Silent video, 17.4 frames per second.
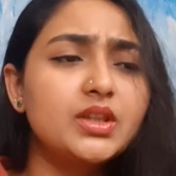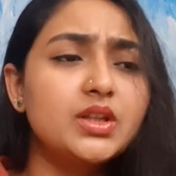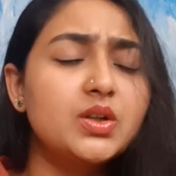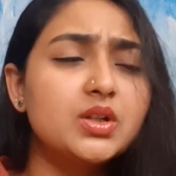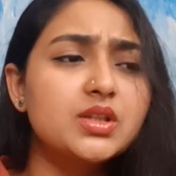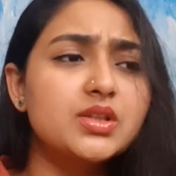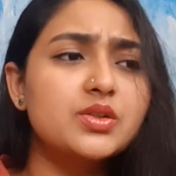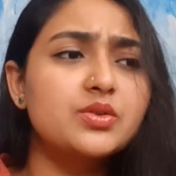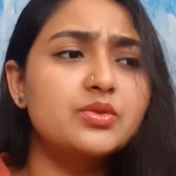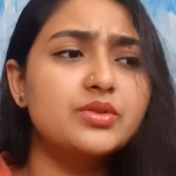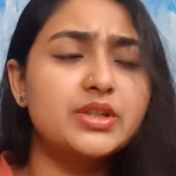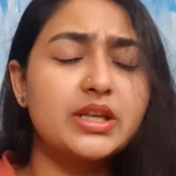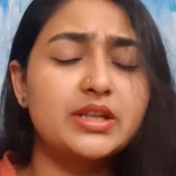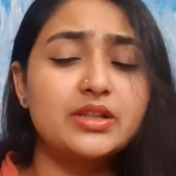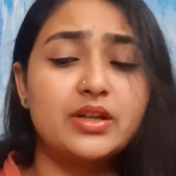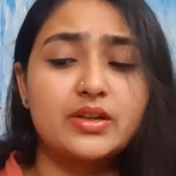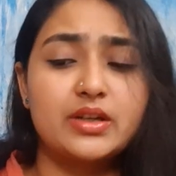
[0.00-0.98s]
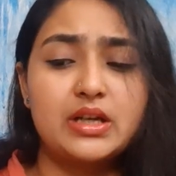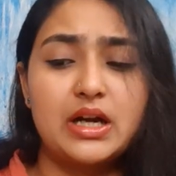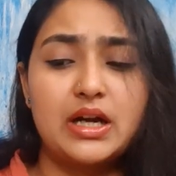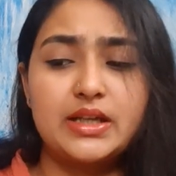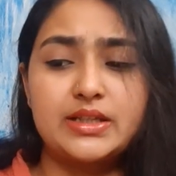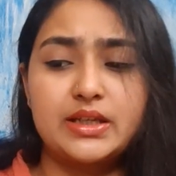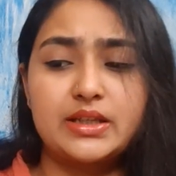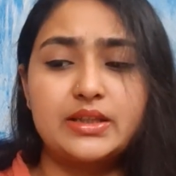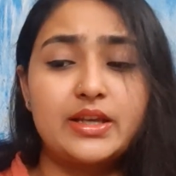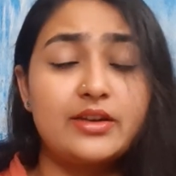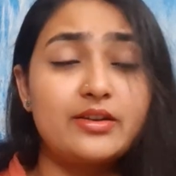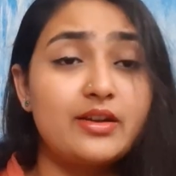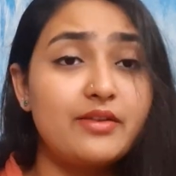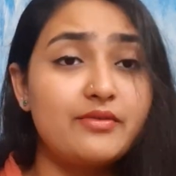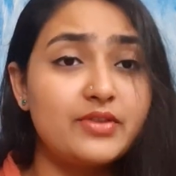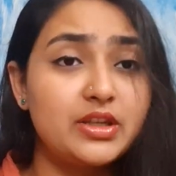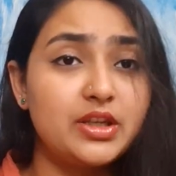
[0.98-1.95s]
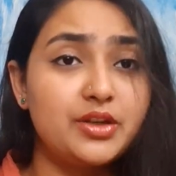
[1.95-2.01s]
also data regarding their
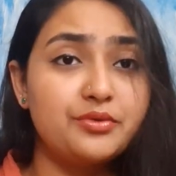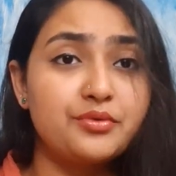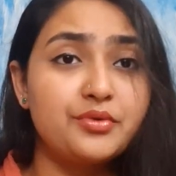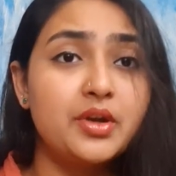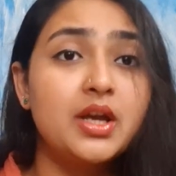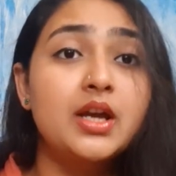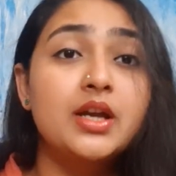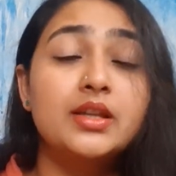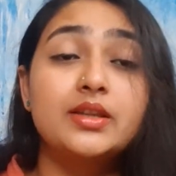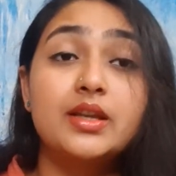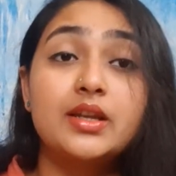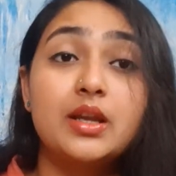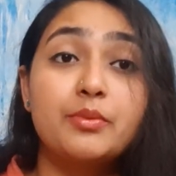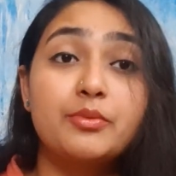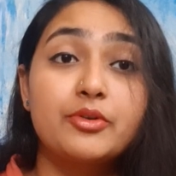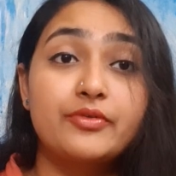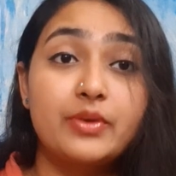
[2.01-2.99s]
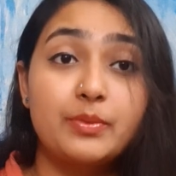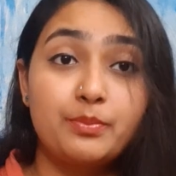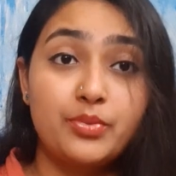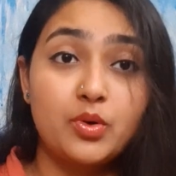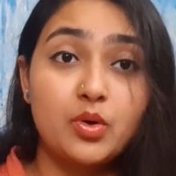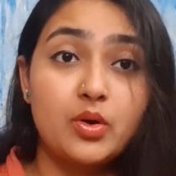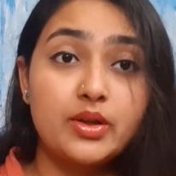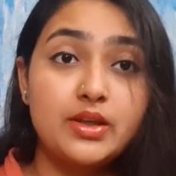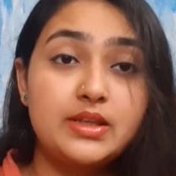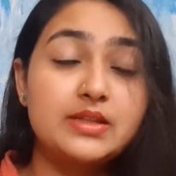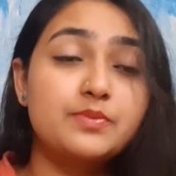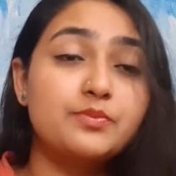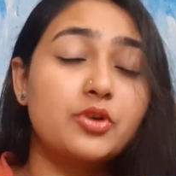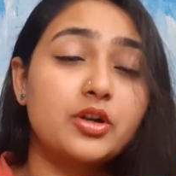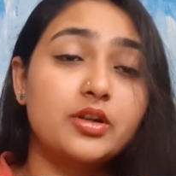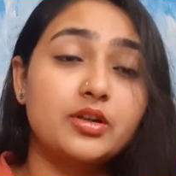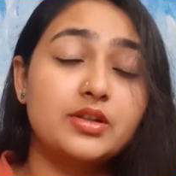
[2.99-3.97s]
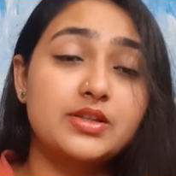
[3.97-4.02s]
revenue, the number of employees,
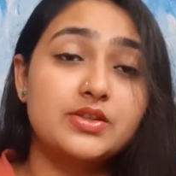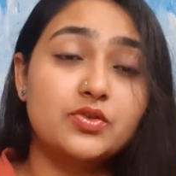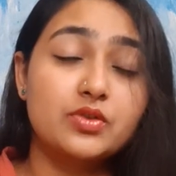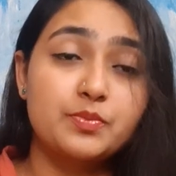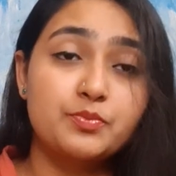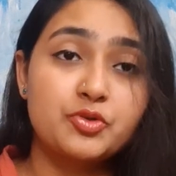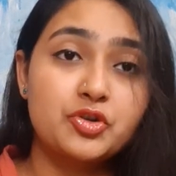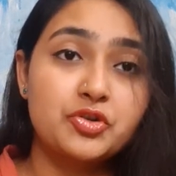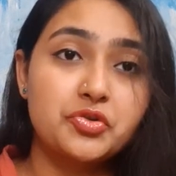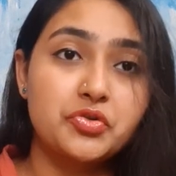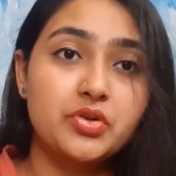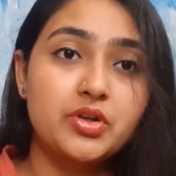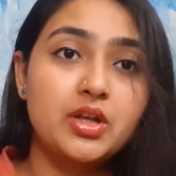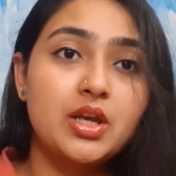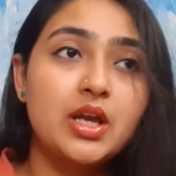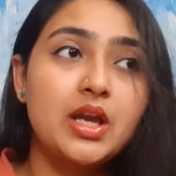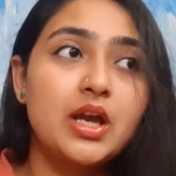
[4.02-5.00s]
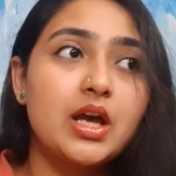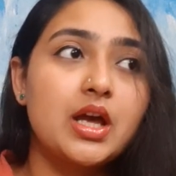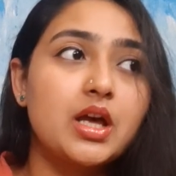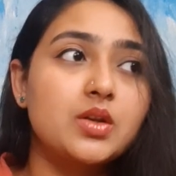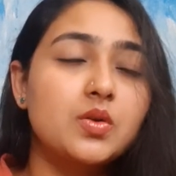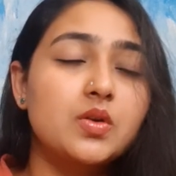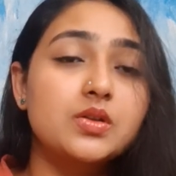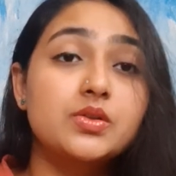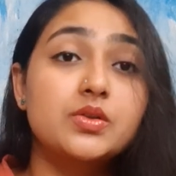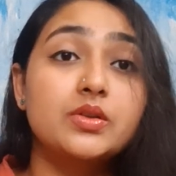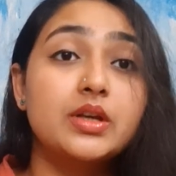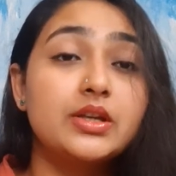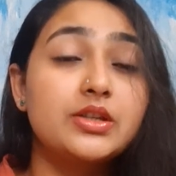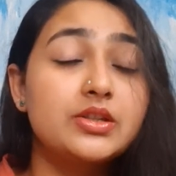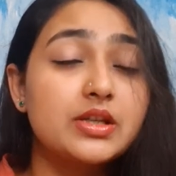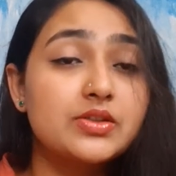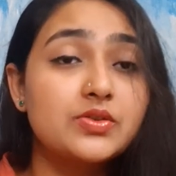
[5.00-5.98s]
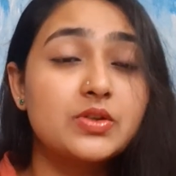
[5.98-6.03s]
product description, and also the
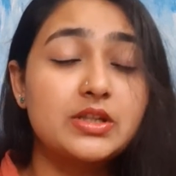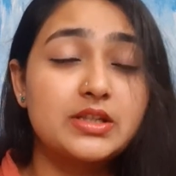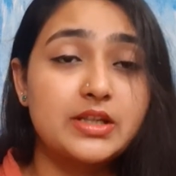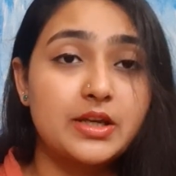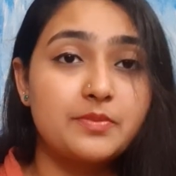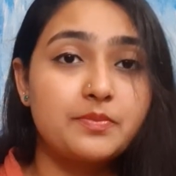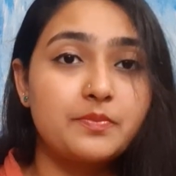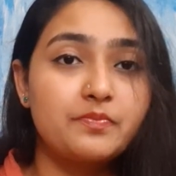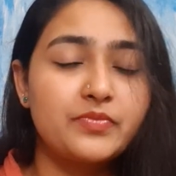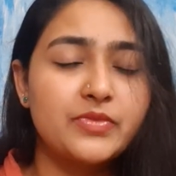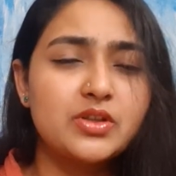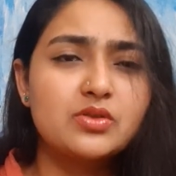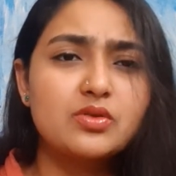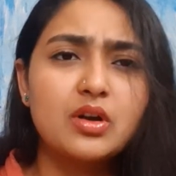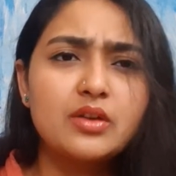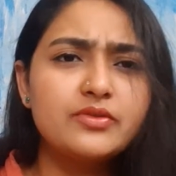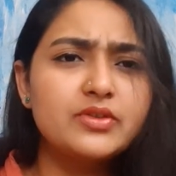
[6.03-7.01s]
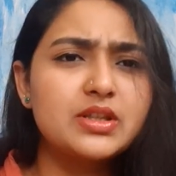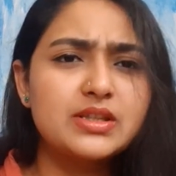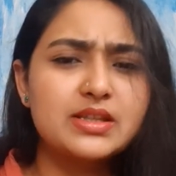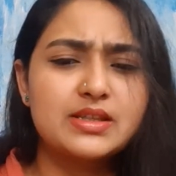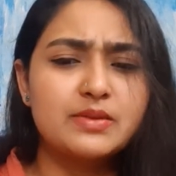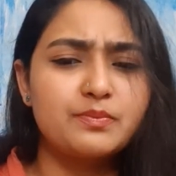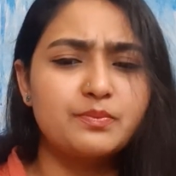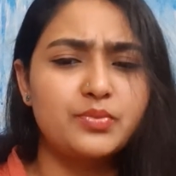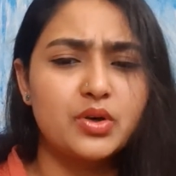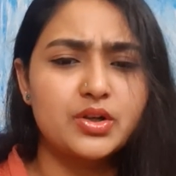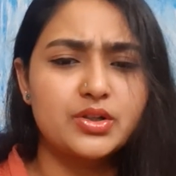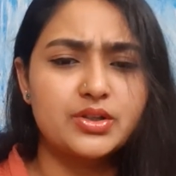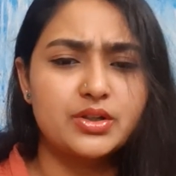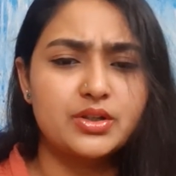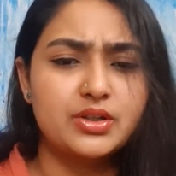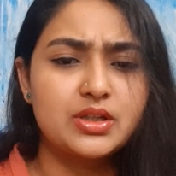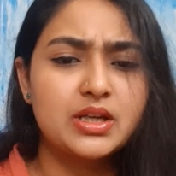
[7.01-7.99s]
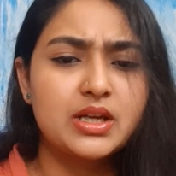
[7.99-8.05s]
industry type. So all of this is
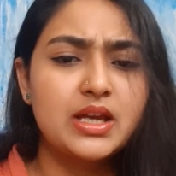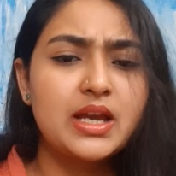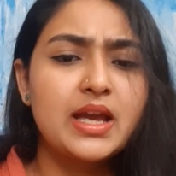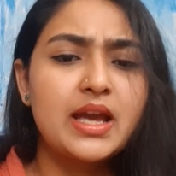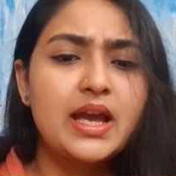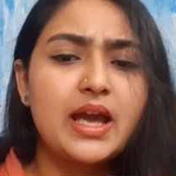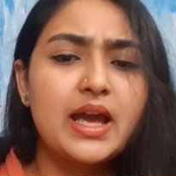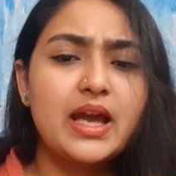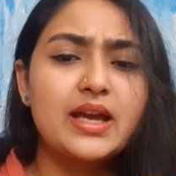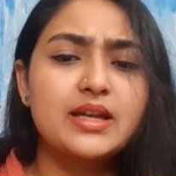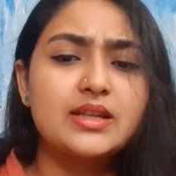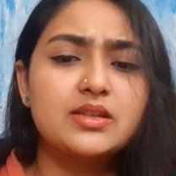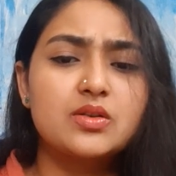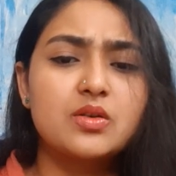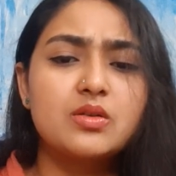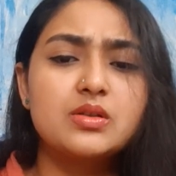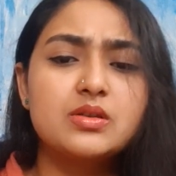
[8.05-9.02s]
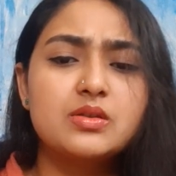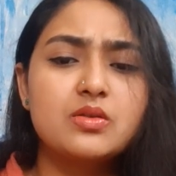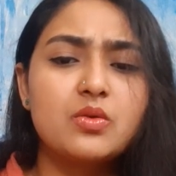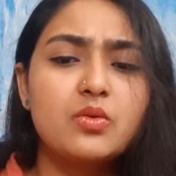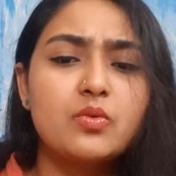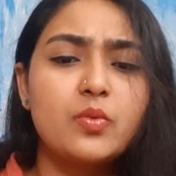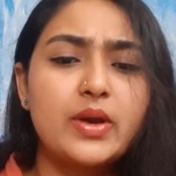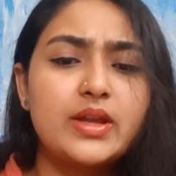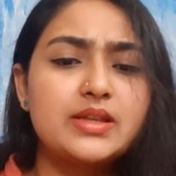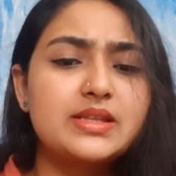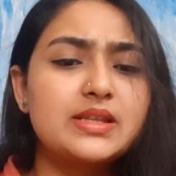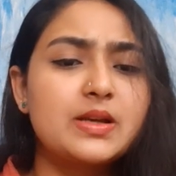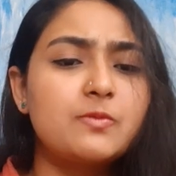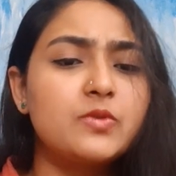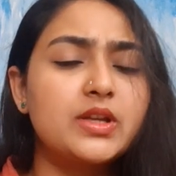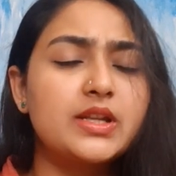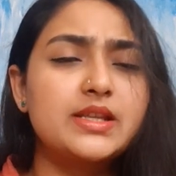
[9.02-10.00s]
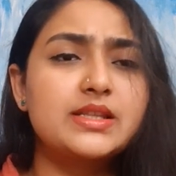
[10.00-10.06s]
important. And also when
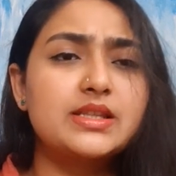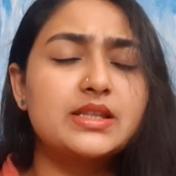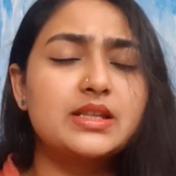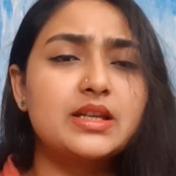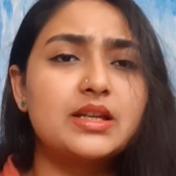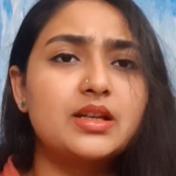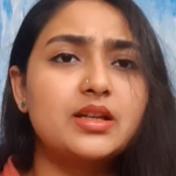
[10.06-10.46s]
someone is